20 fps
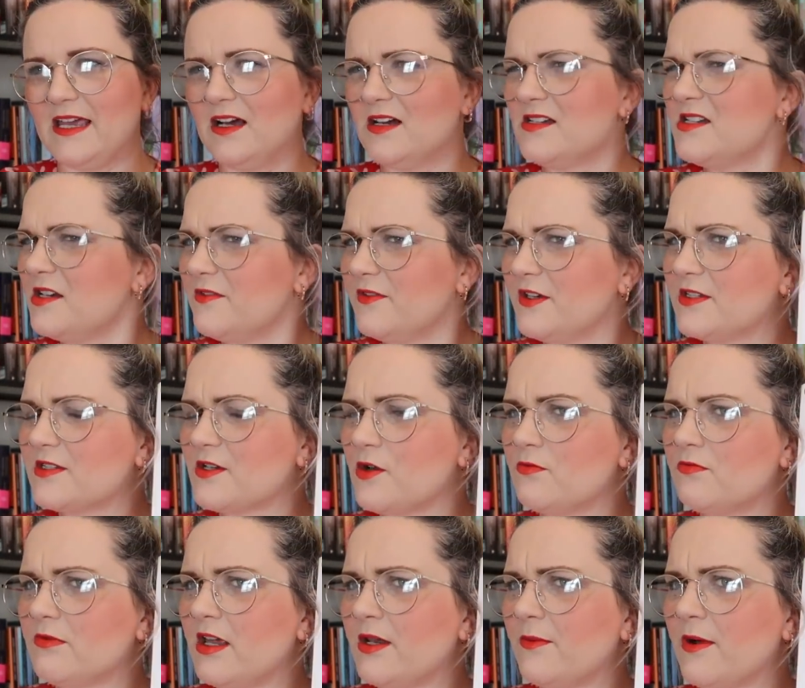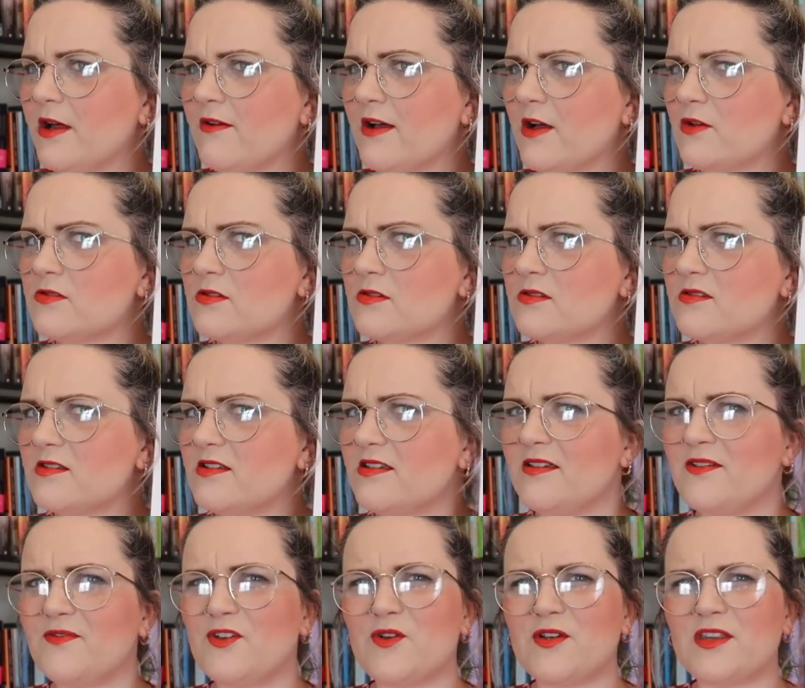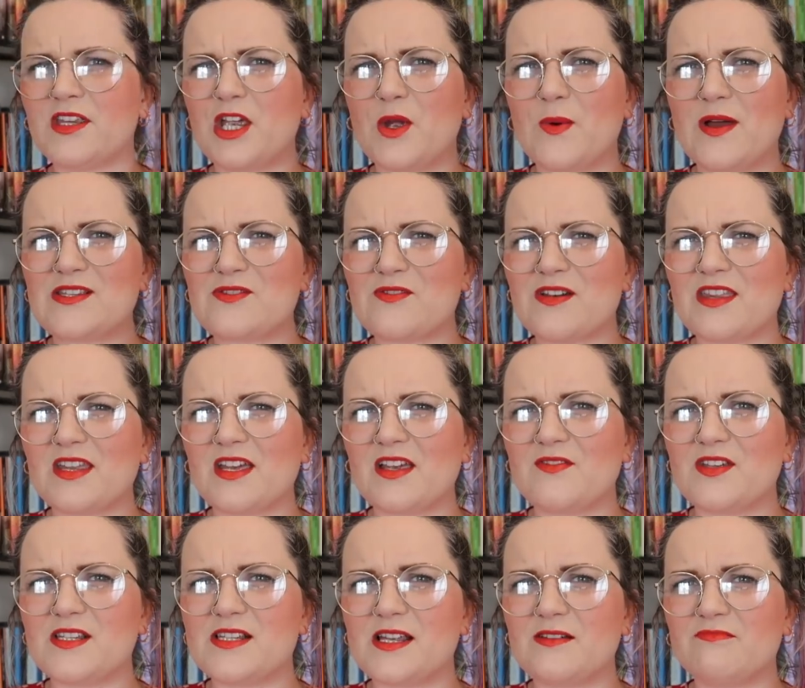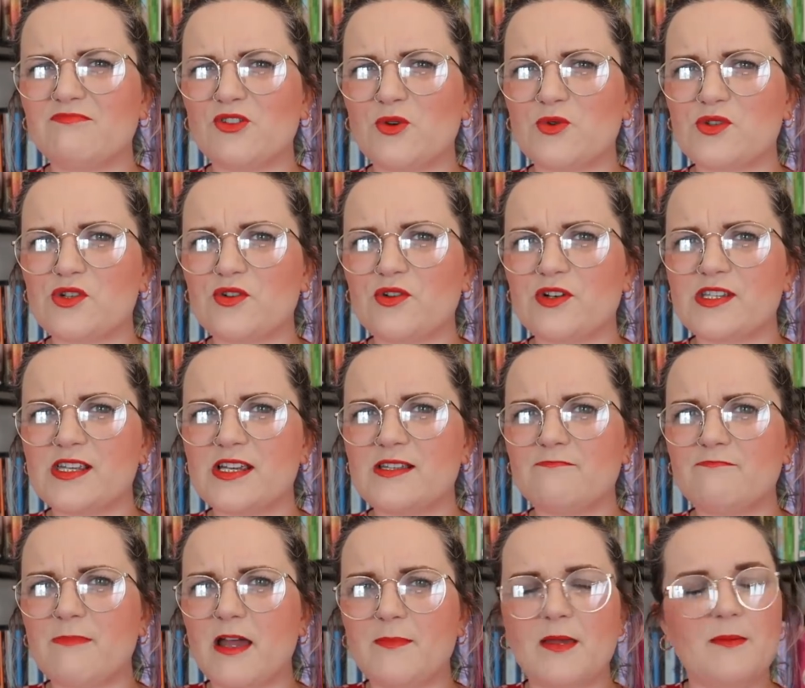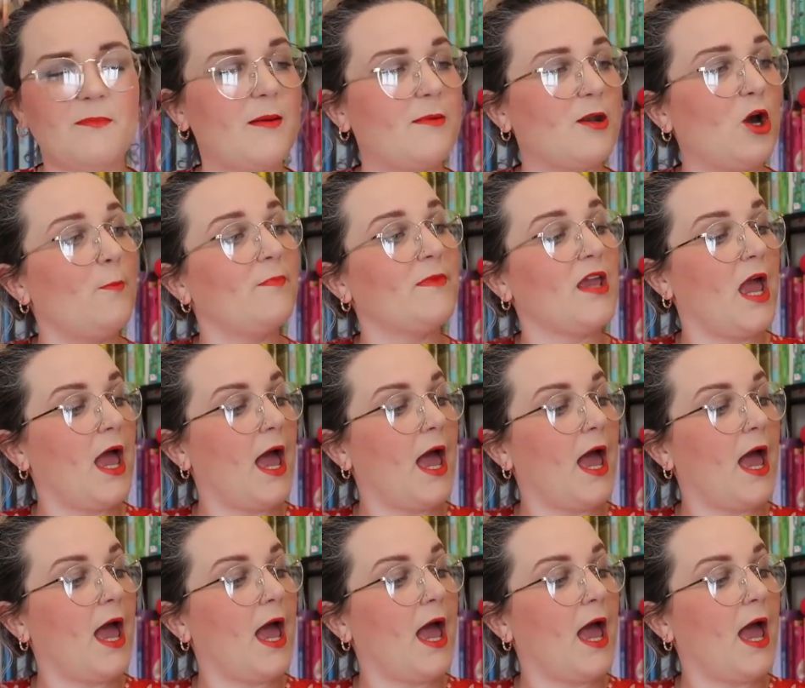I don't know if it's gone anywhere else. If you're in the U S or anything, have you seen Noughts and Crosses? Maybe, maybe not.